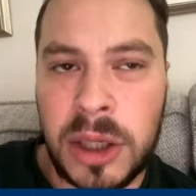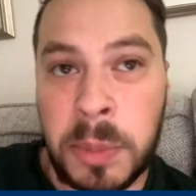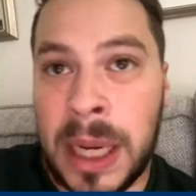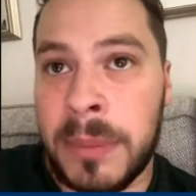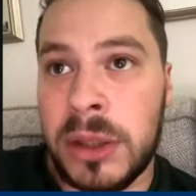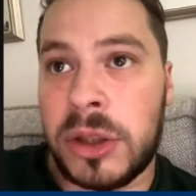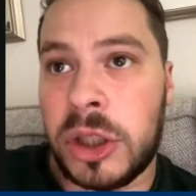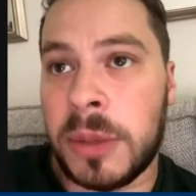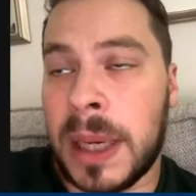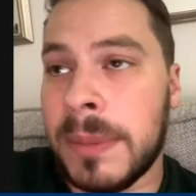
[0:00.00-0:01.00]
Could
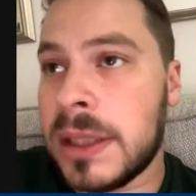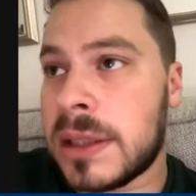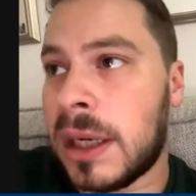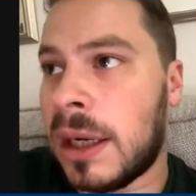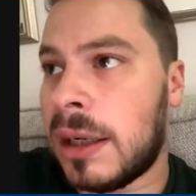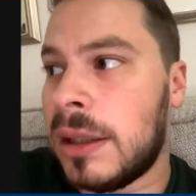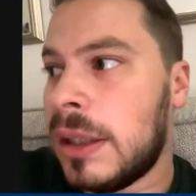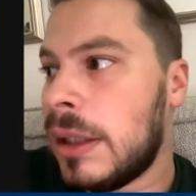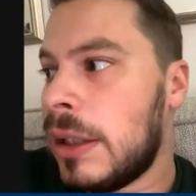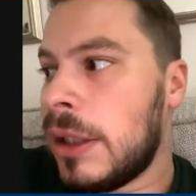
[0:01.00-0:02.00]
Gbamin start?
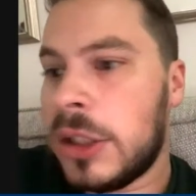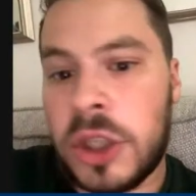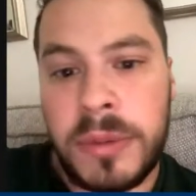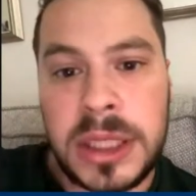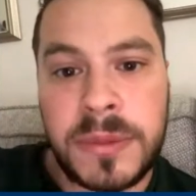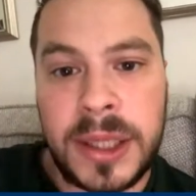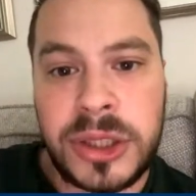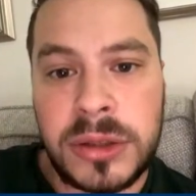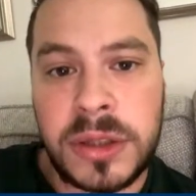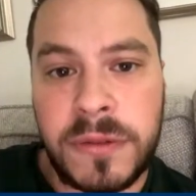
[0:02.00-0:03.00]
Do we
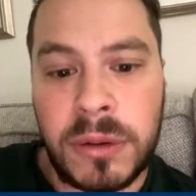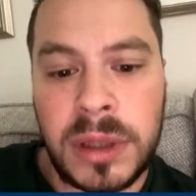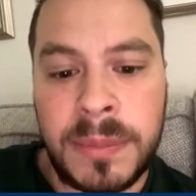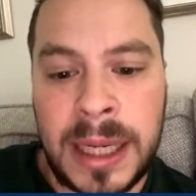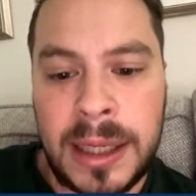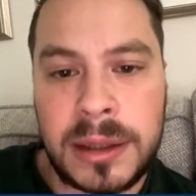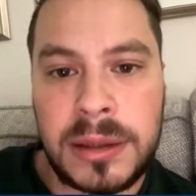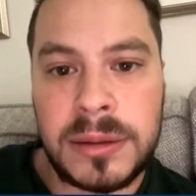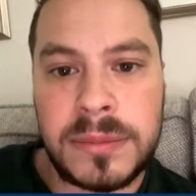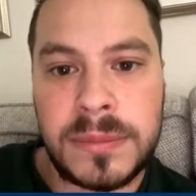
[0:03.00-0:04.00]
switch it to 4 at the back,
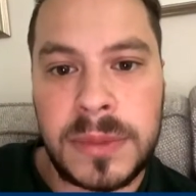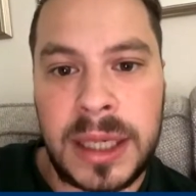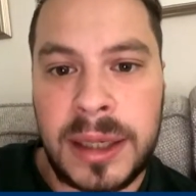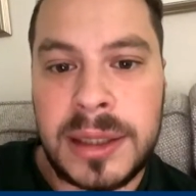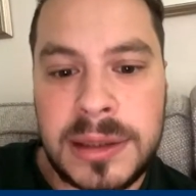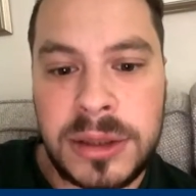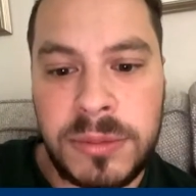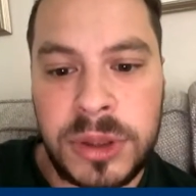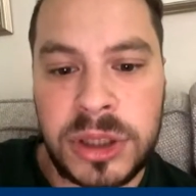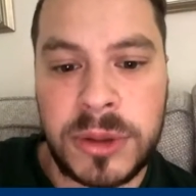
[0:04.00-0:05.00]
guys?
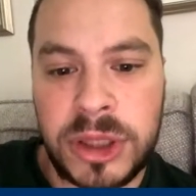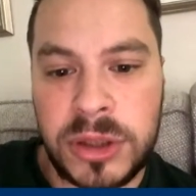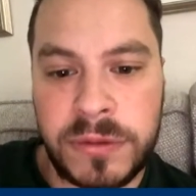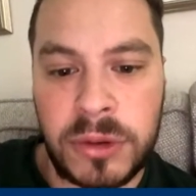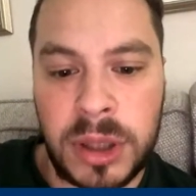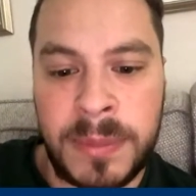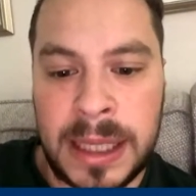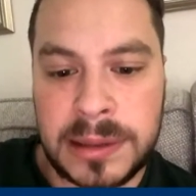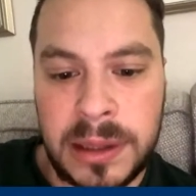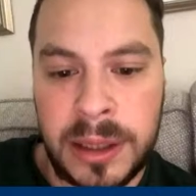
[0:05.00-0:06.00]
Would you switch it to 4 at the
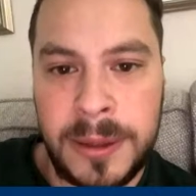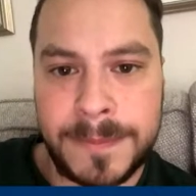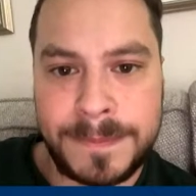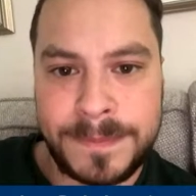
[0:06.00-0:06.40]
back tonight?